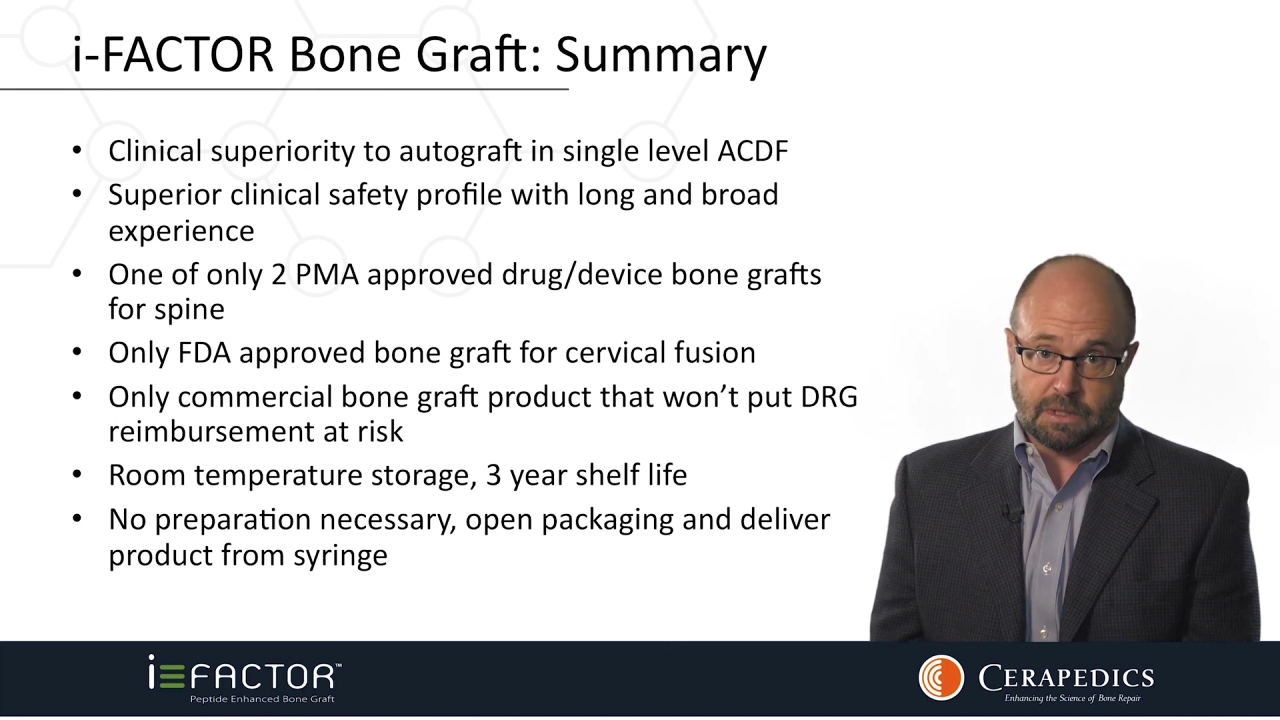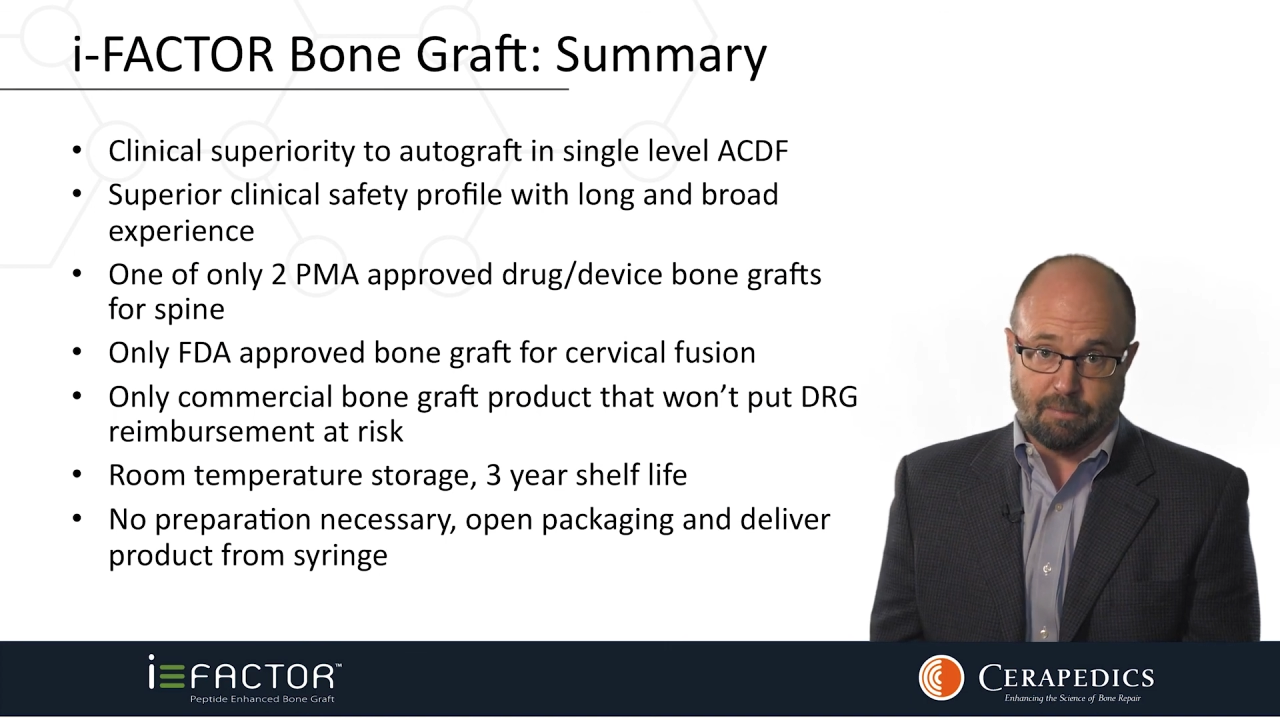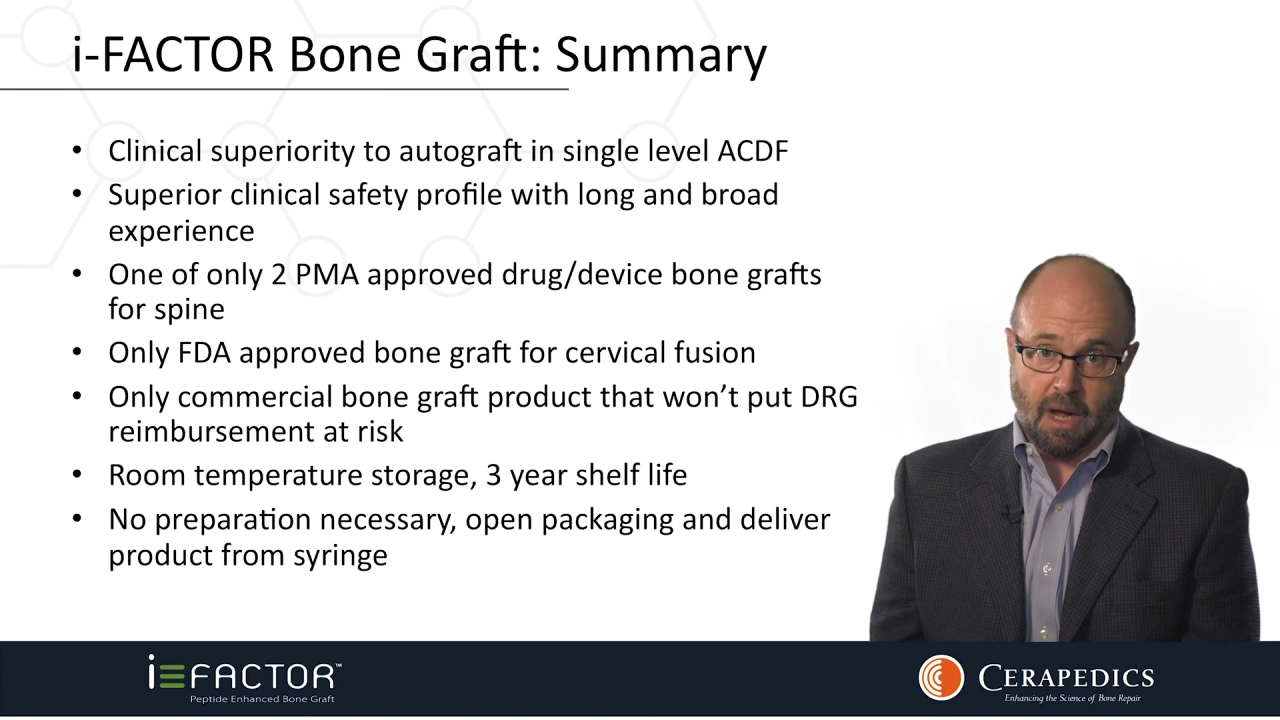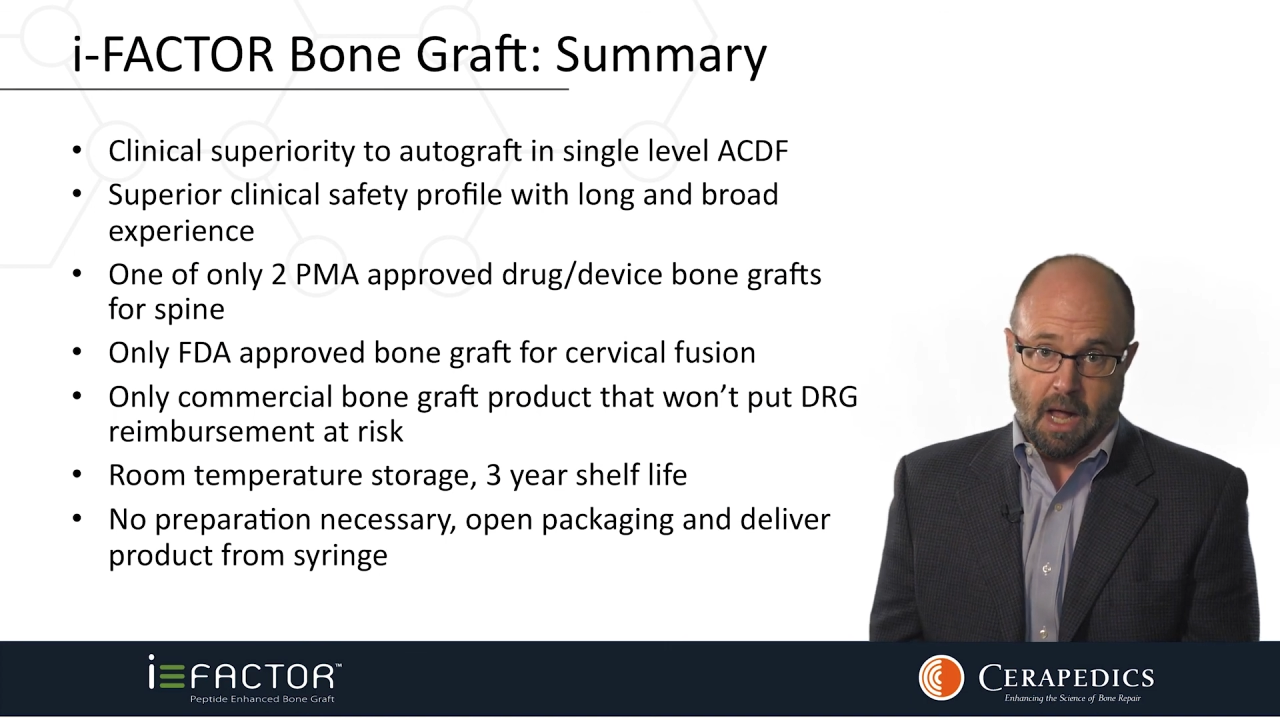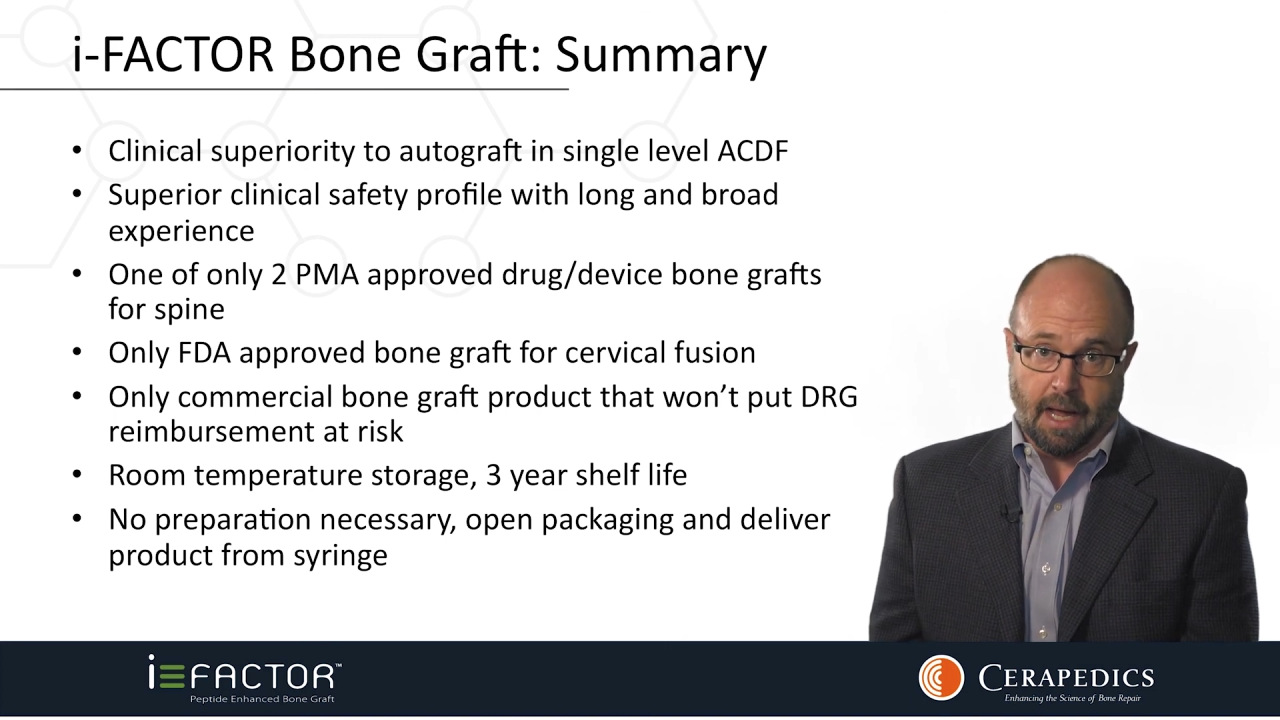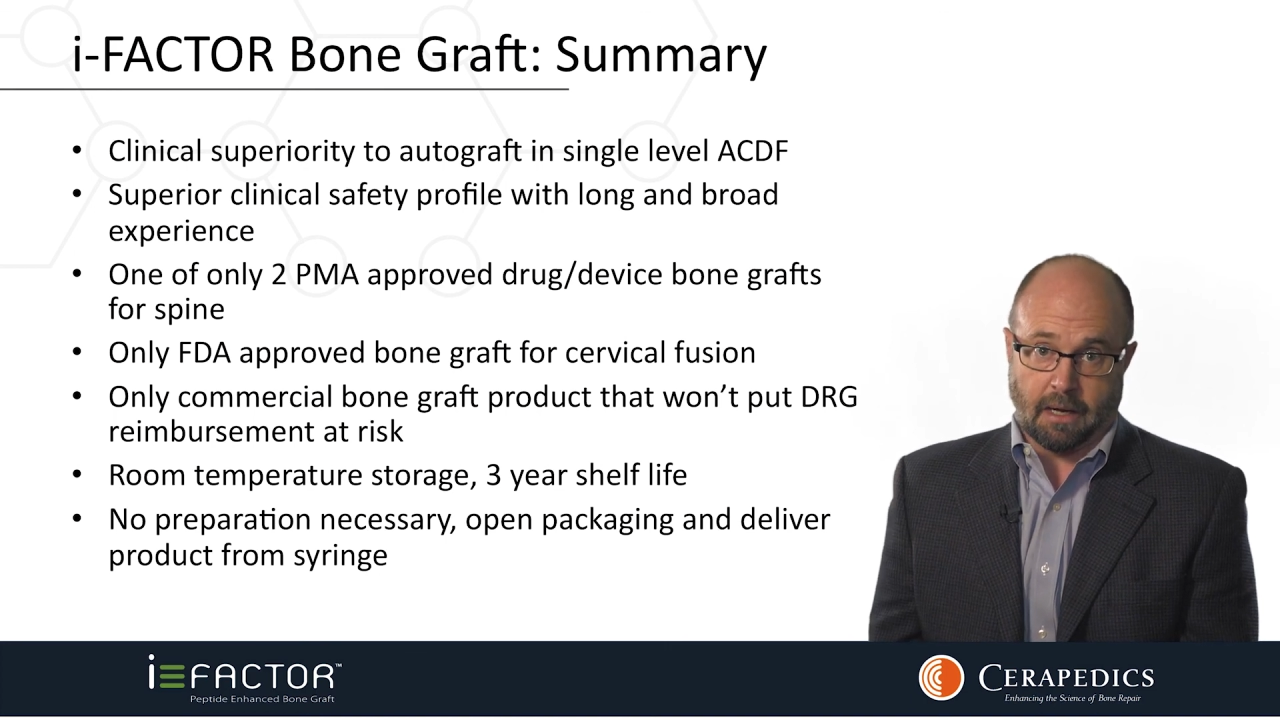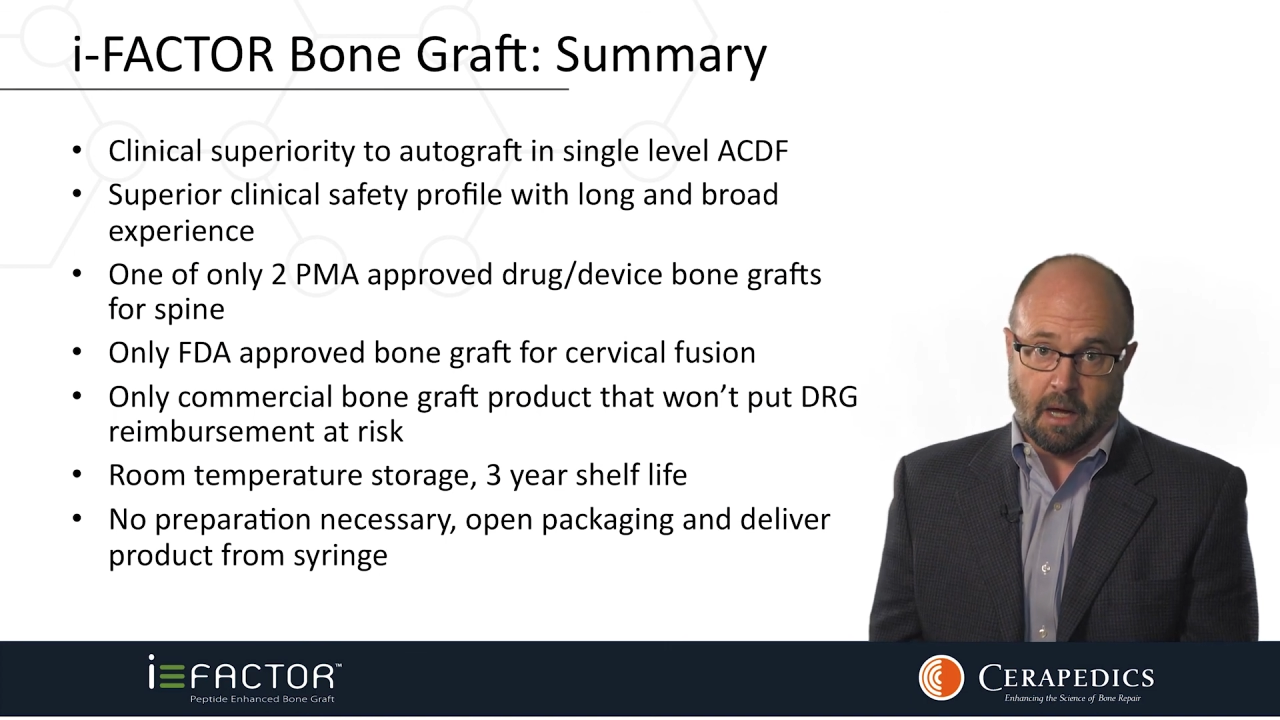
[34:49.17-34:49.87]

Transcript: spine